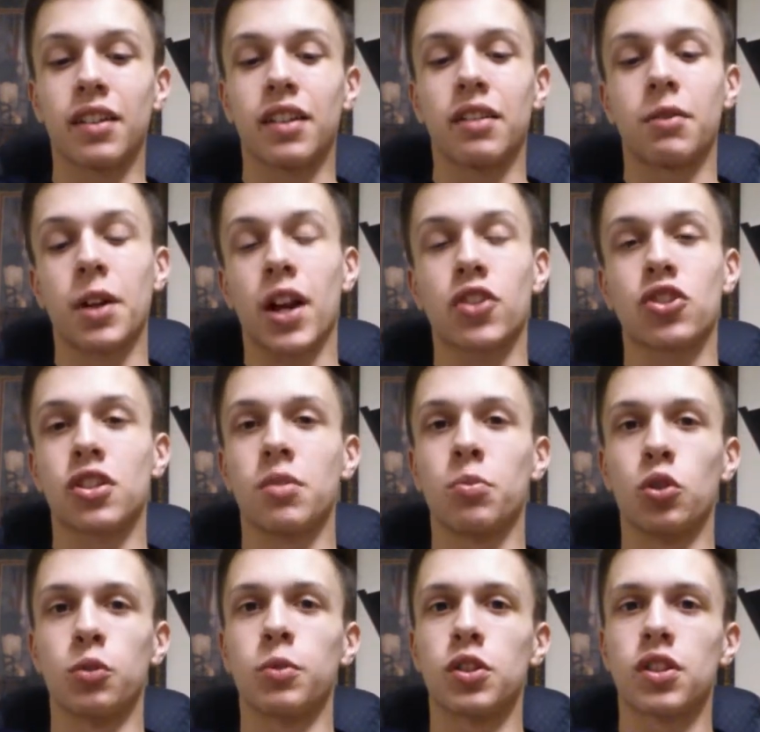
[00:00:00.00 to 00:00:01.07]
there were actually
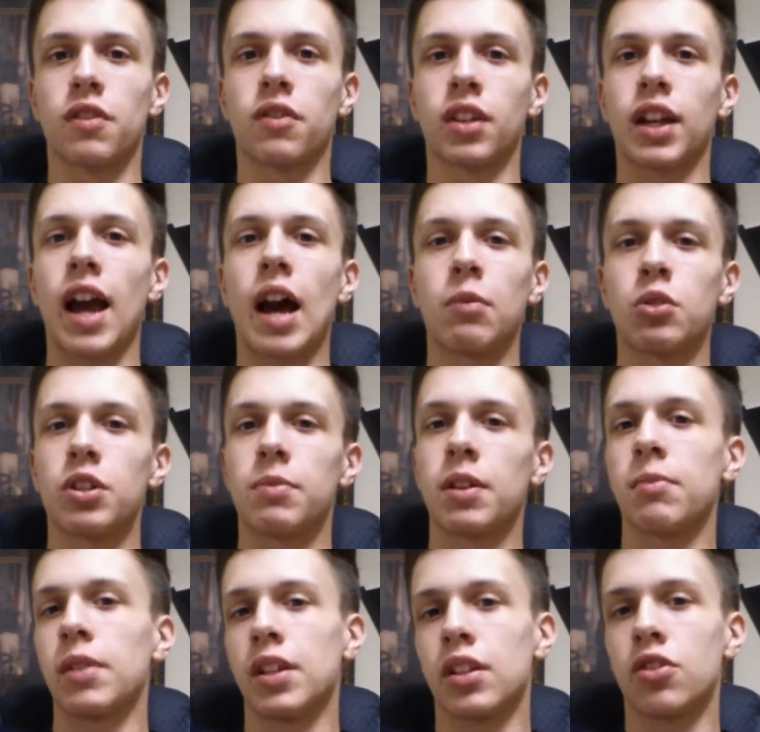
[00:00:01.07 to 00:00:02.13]
some rumors of the Cowboys
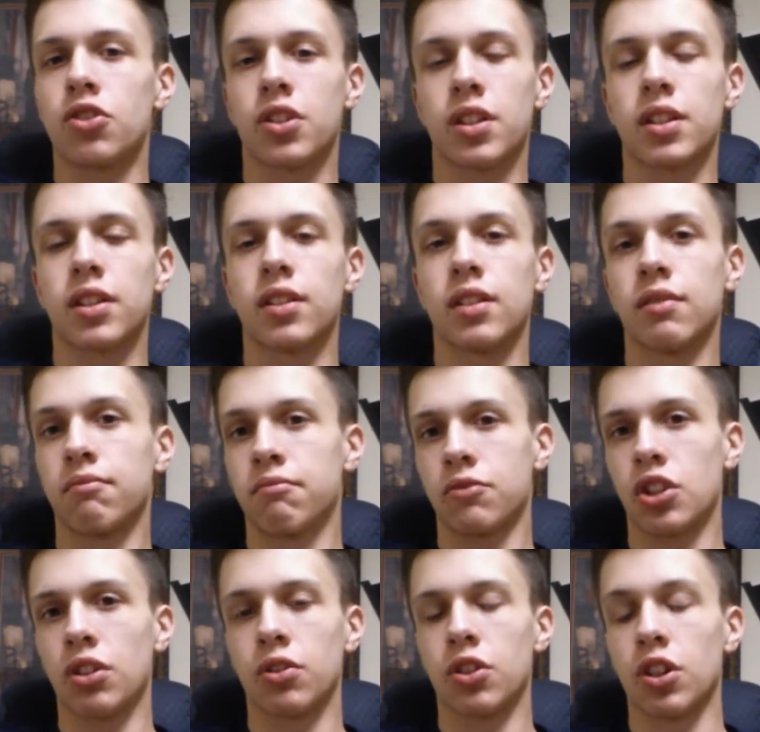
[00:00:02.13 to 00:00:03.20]
maybe being interested in
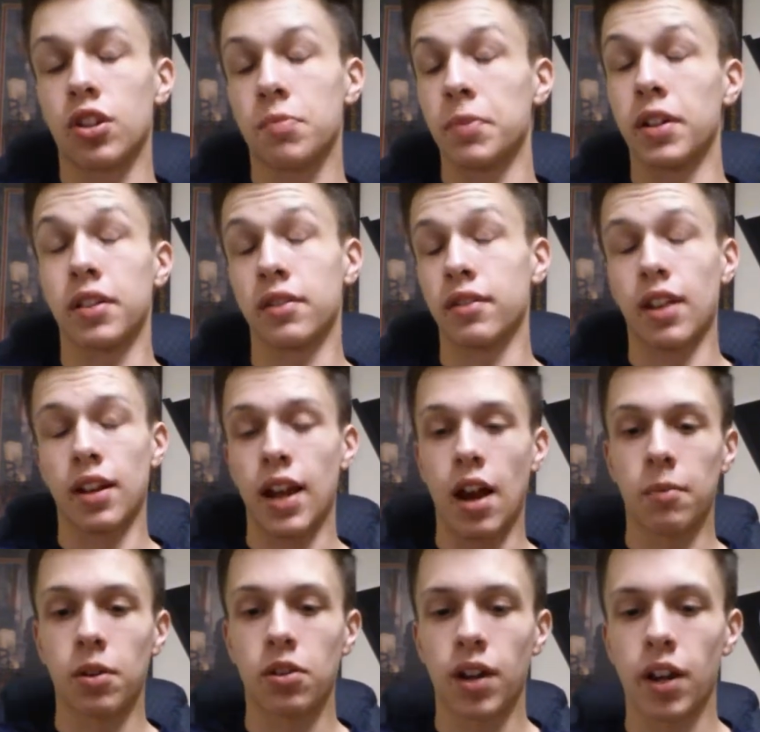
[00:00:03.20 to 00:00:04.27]
Jalen Hurts, but
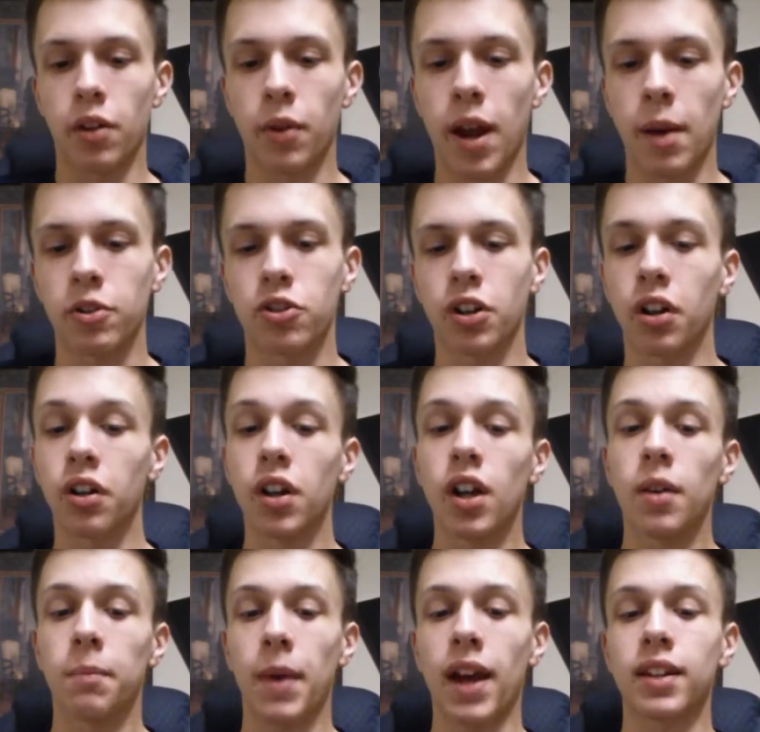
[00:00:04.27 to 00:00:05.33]
now I'm going on a rabbit trail.
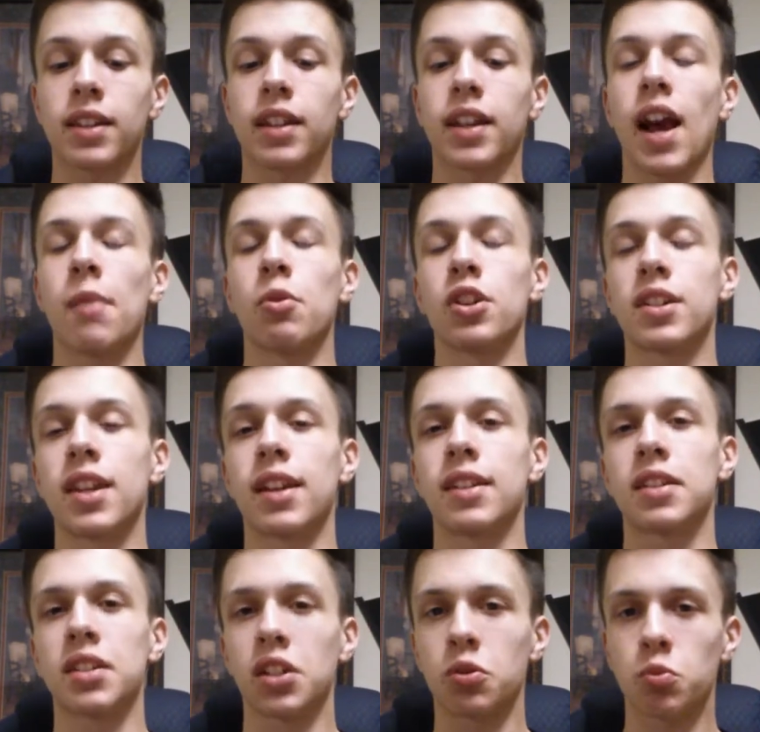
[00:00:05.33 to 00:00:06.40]
Back to the Cowboys'
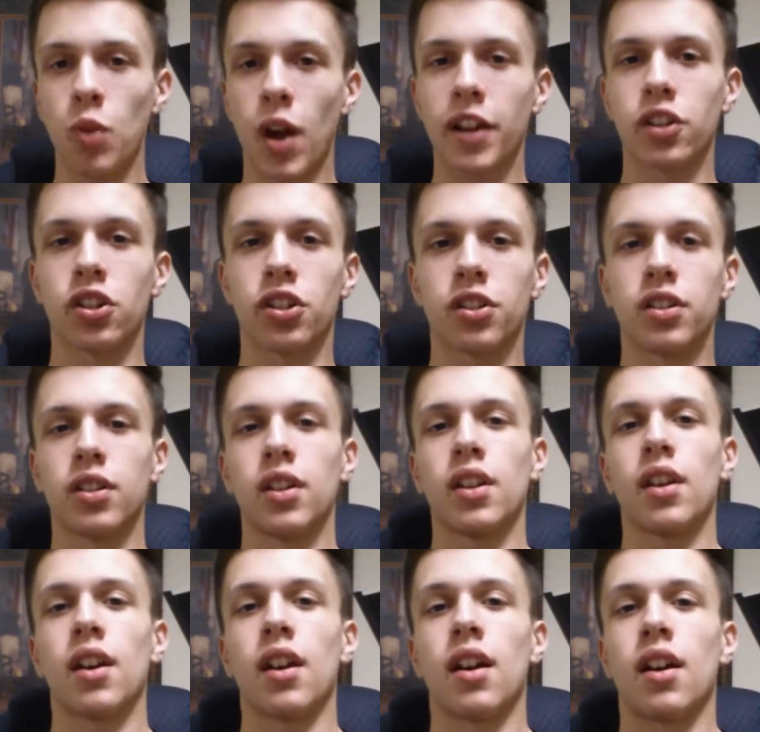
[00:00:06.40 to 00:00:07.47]
10-6 record.
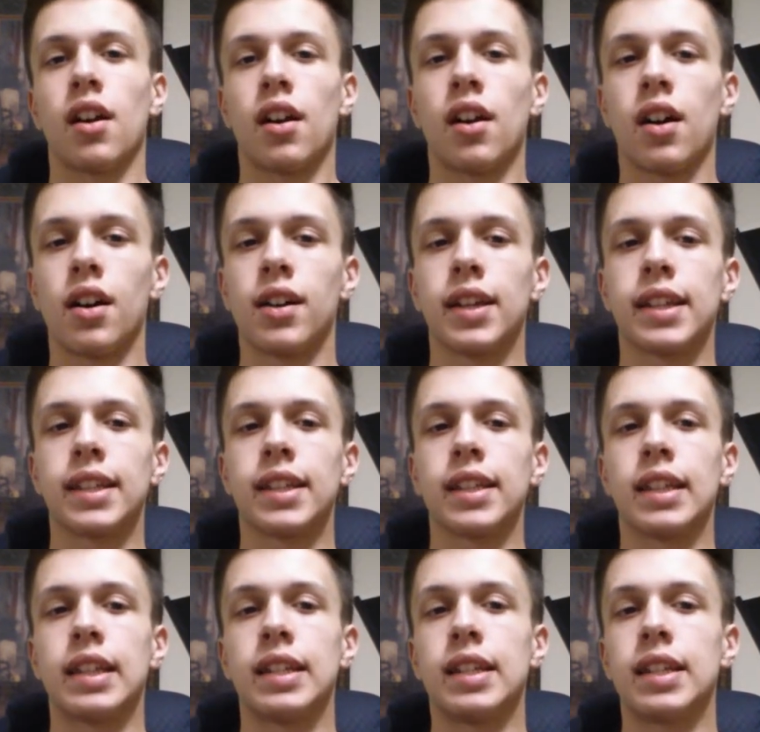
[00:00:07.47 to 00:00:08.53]

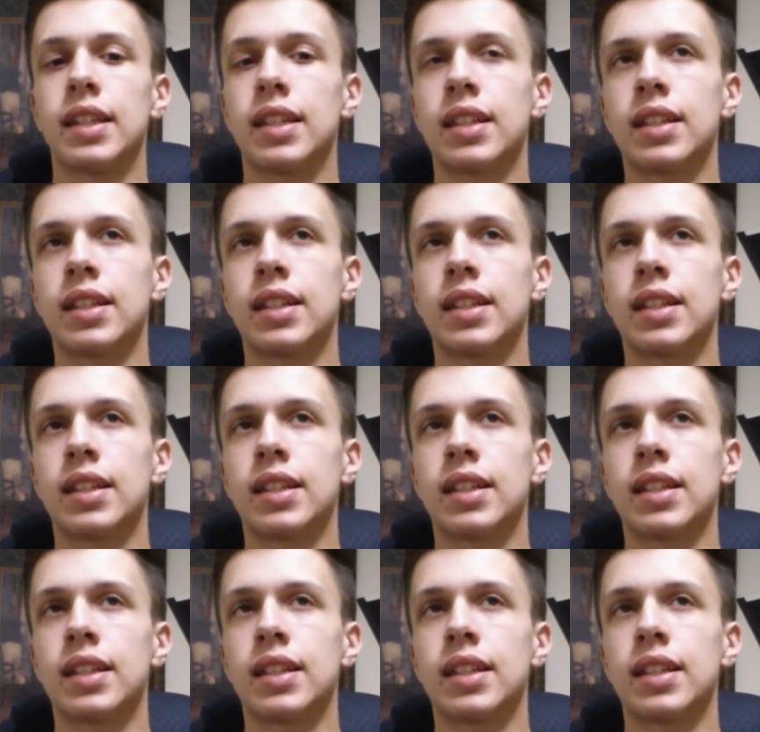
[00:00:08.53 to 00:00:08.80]
The